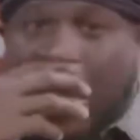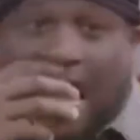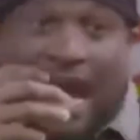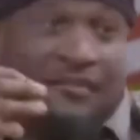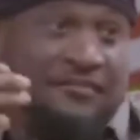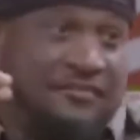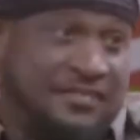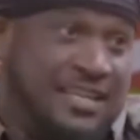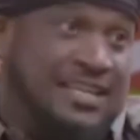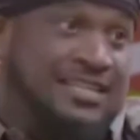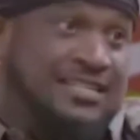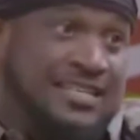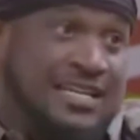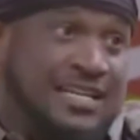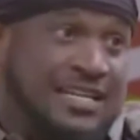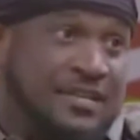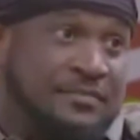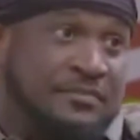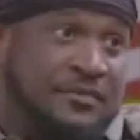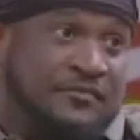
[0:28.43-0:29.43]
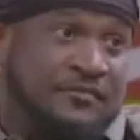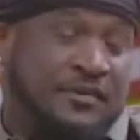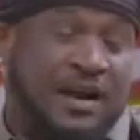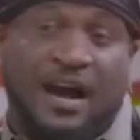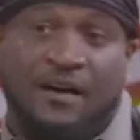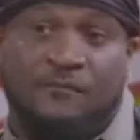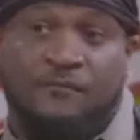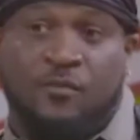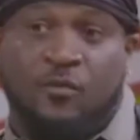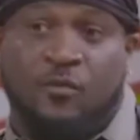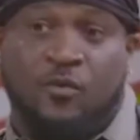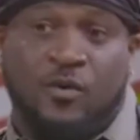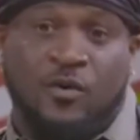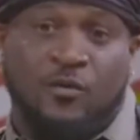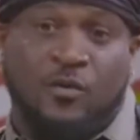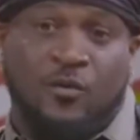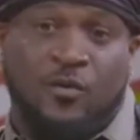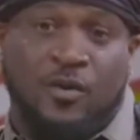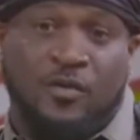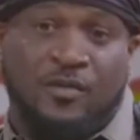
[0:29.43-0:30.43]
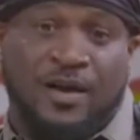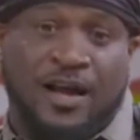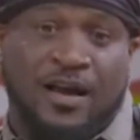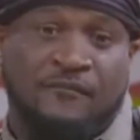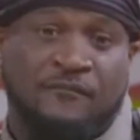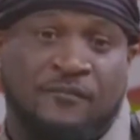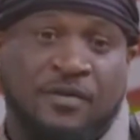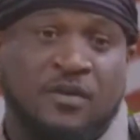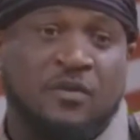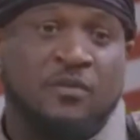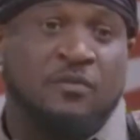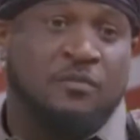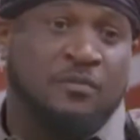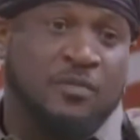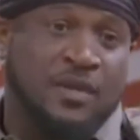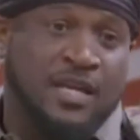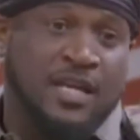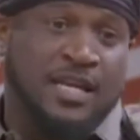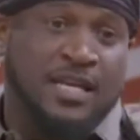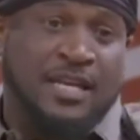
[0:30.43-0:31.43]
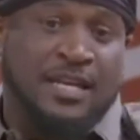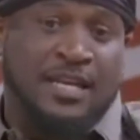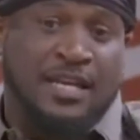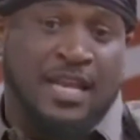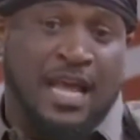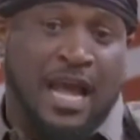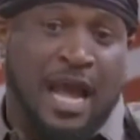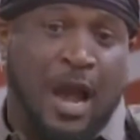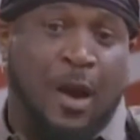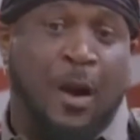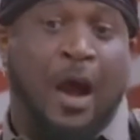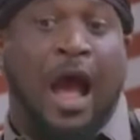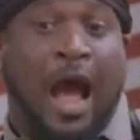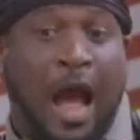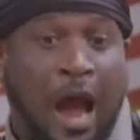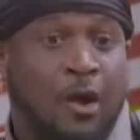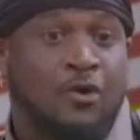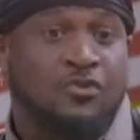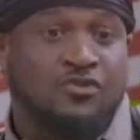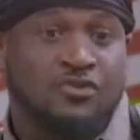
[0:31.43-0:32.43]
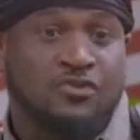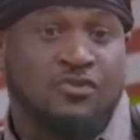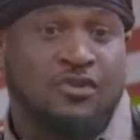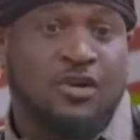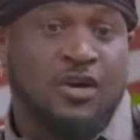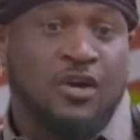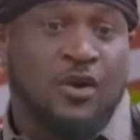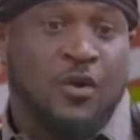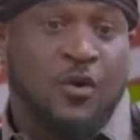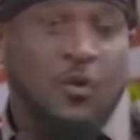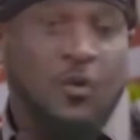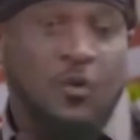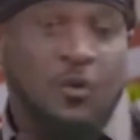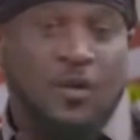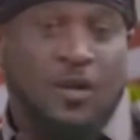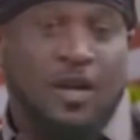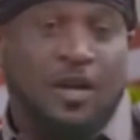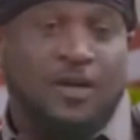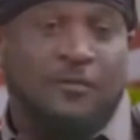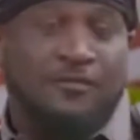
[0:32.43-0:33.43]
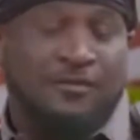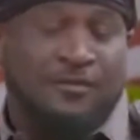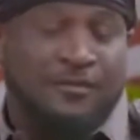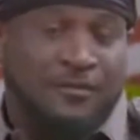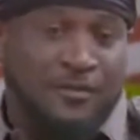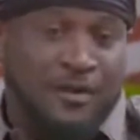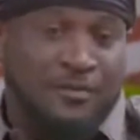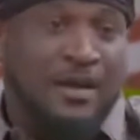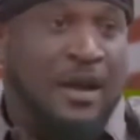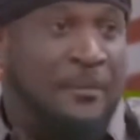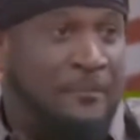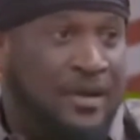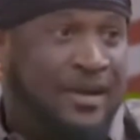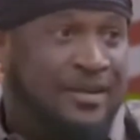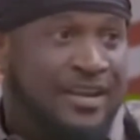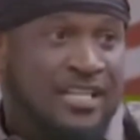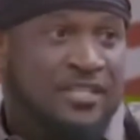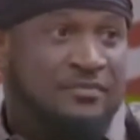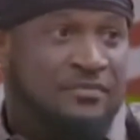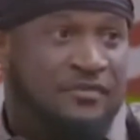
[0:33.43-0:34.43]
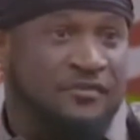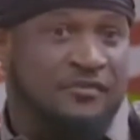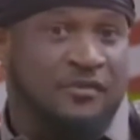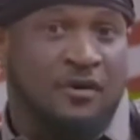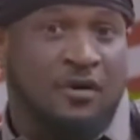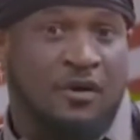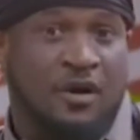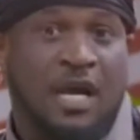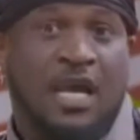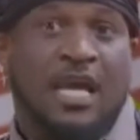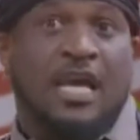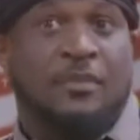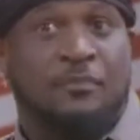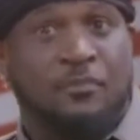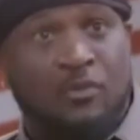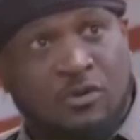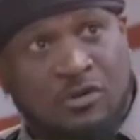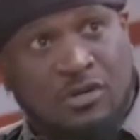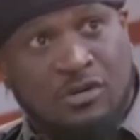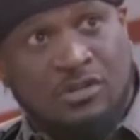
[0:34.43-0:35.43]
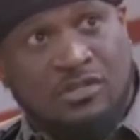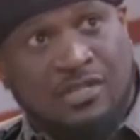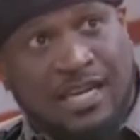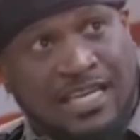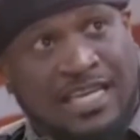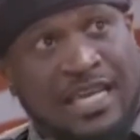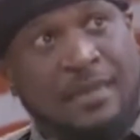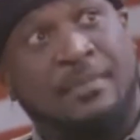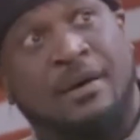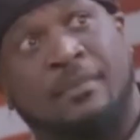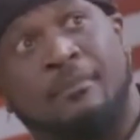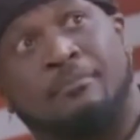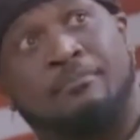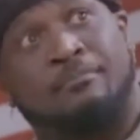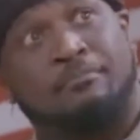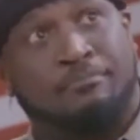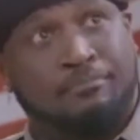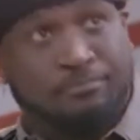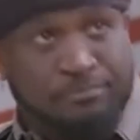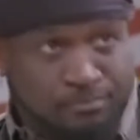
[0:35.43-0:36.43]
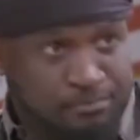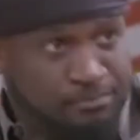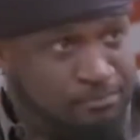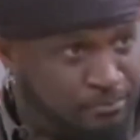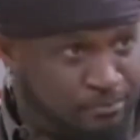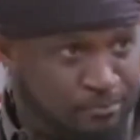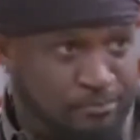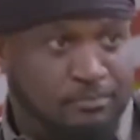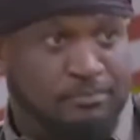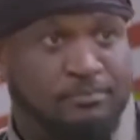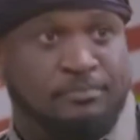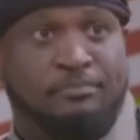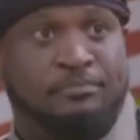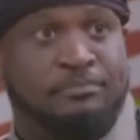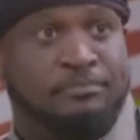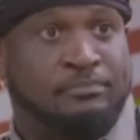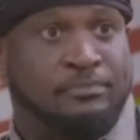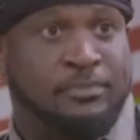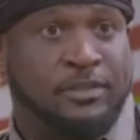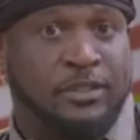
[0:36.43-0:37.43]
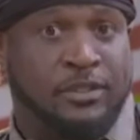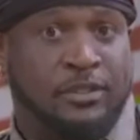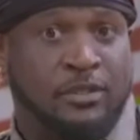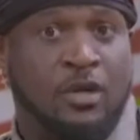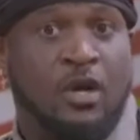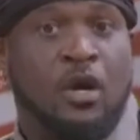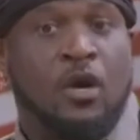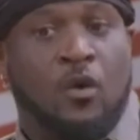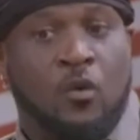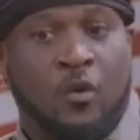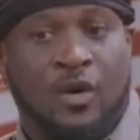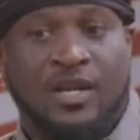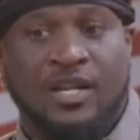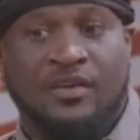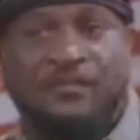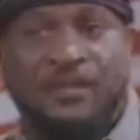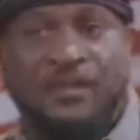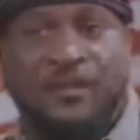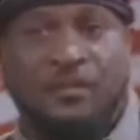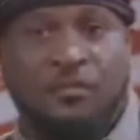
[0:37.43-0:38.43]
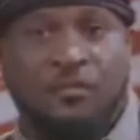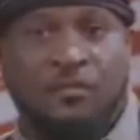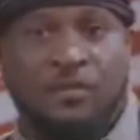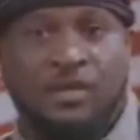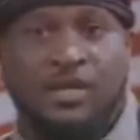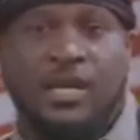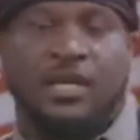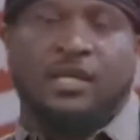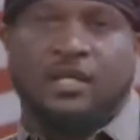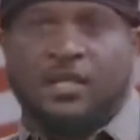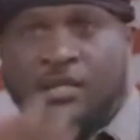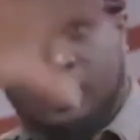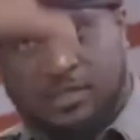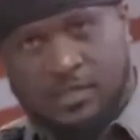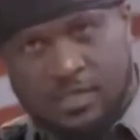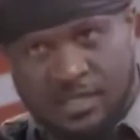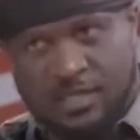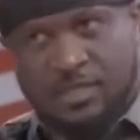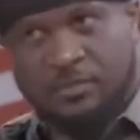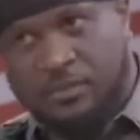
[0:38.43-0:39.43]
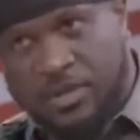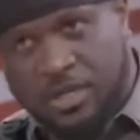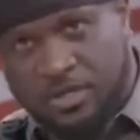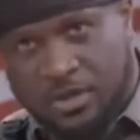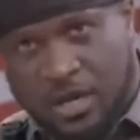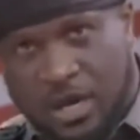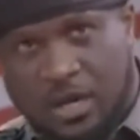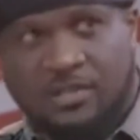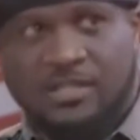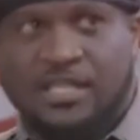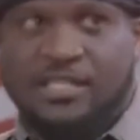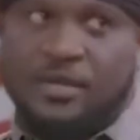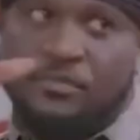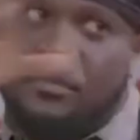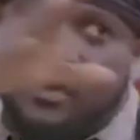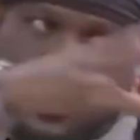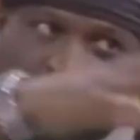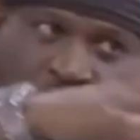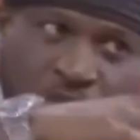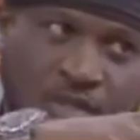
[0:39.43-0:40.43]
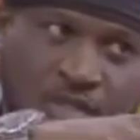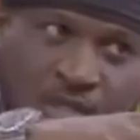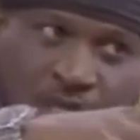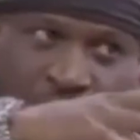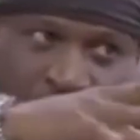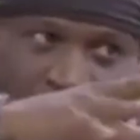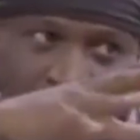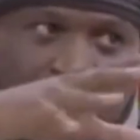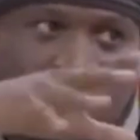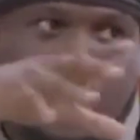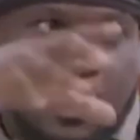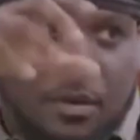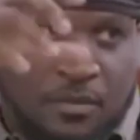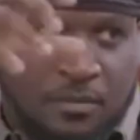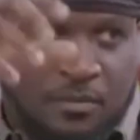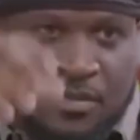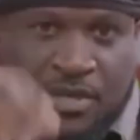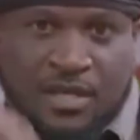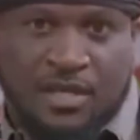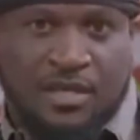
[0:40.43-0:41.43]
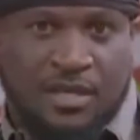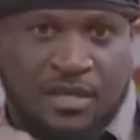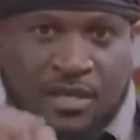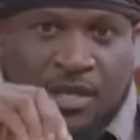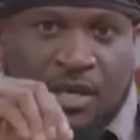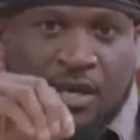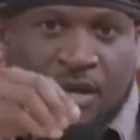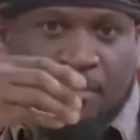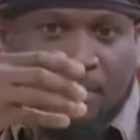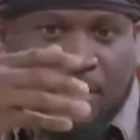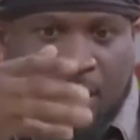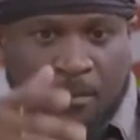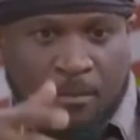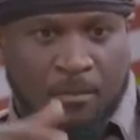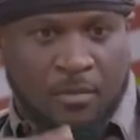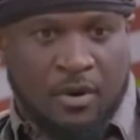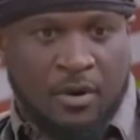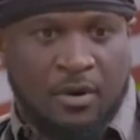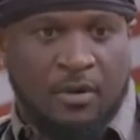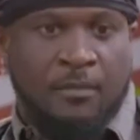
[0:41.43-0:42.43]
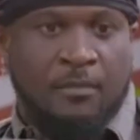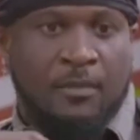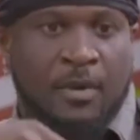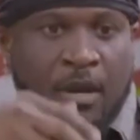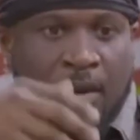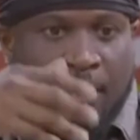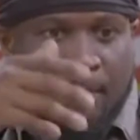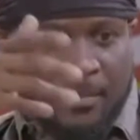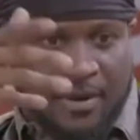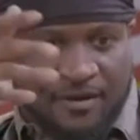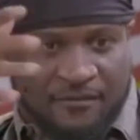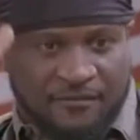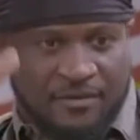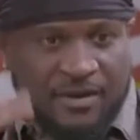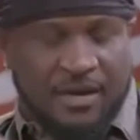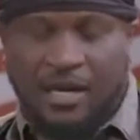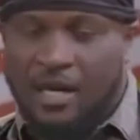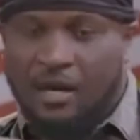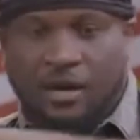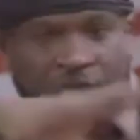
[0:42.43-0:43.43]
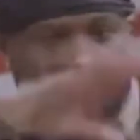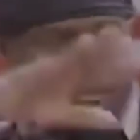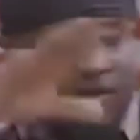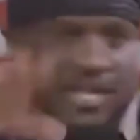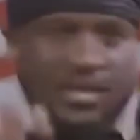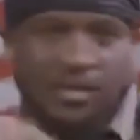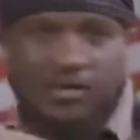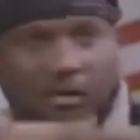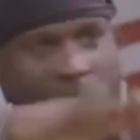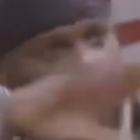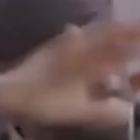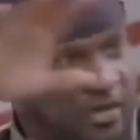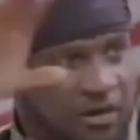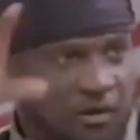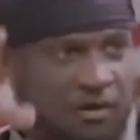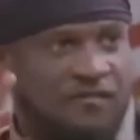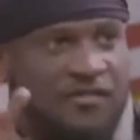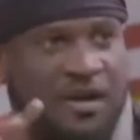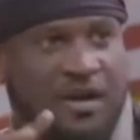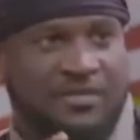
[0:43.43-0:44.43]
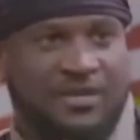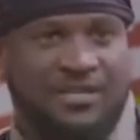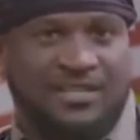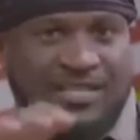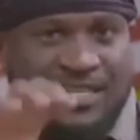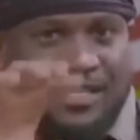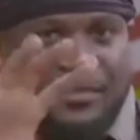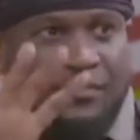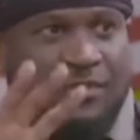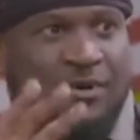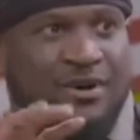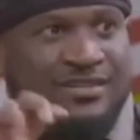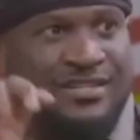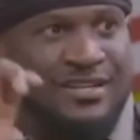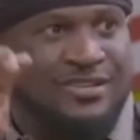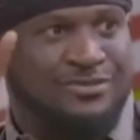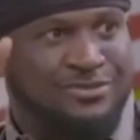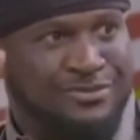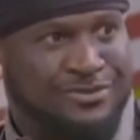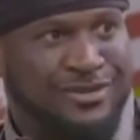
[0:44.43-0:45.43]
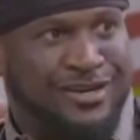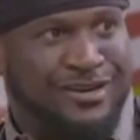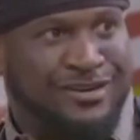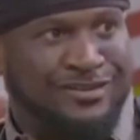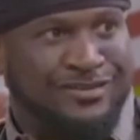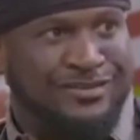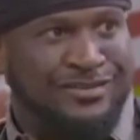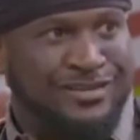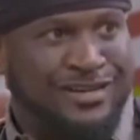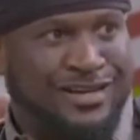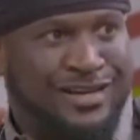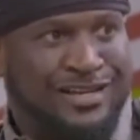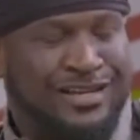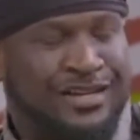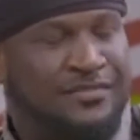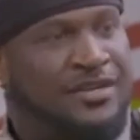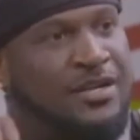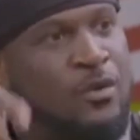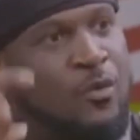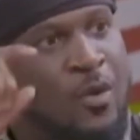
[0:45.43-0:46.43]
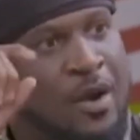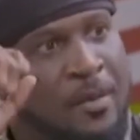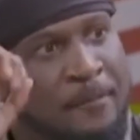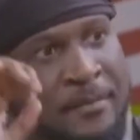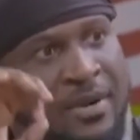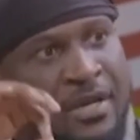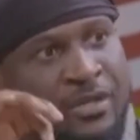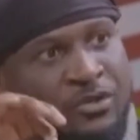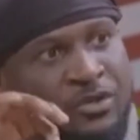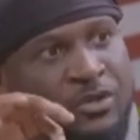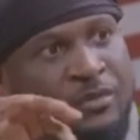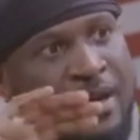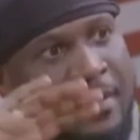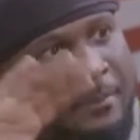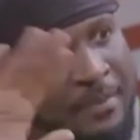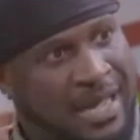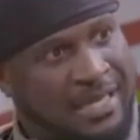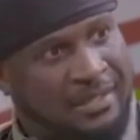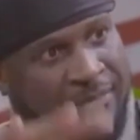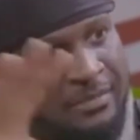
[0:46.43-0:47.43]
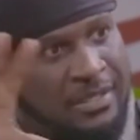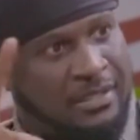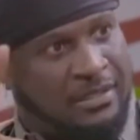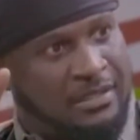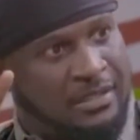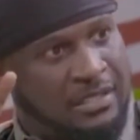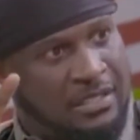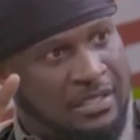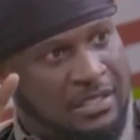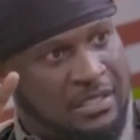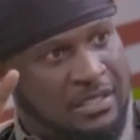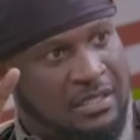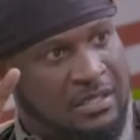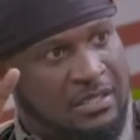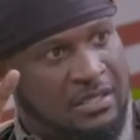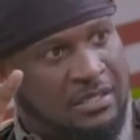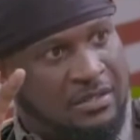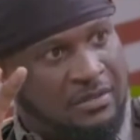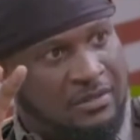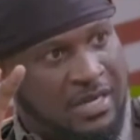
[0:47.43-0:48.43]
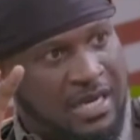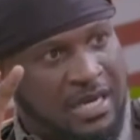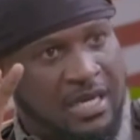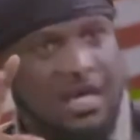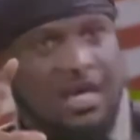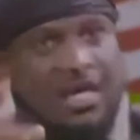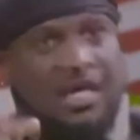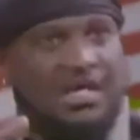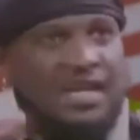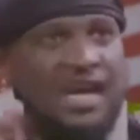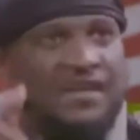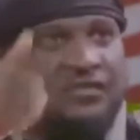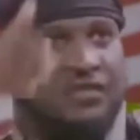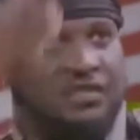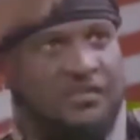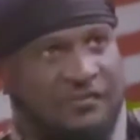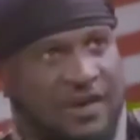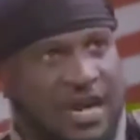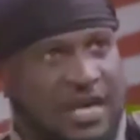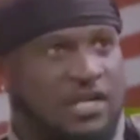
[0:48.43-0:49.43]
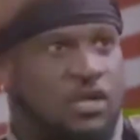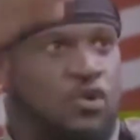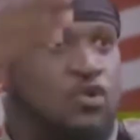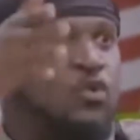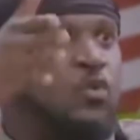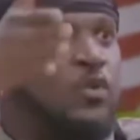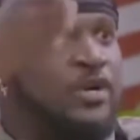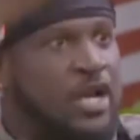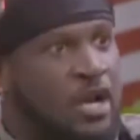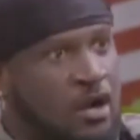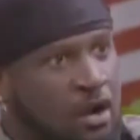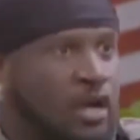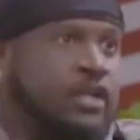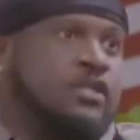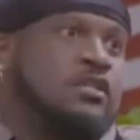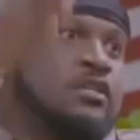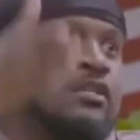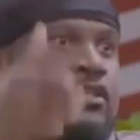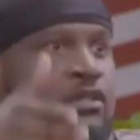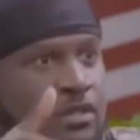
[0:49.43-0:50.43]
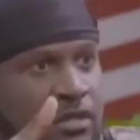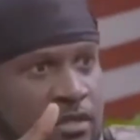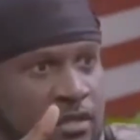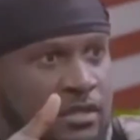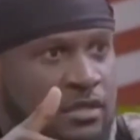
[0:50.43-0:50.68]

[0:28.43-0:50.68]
I've tested it before. I've been in our house with my parents before. A bulldozer came and, you know, we're living in, like, this is a major house. There's a boys' quarter. Mm-hmm. Me, my mom, my father, all of us, like, all the whole family, 6 boys and 2 girls, mm-hmm. living in 1-bedroom apartment. Mm-hmm. Right? They had to divide the room with a curtain.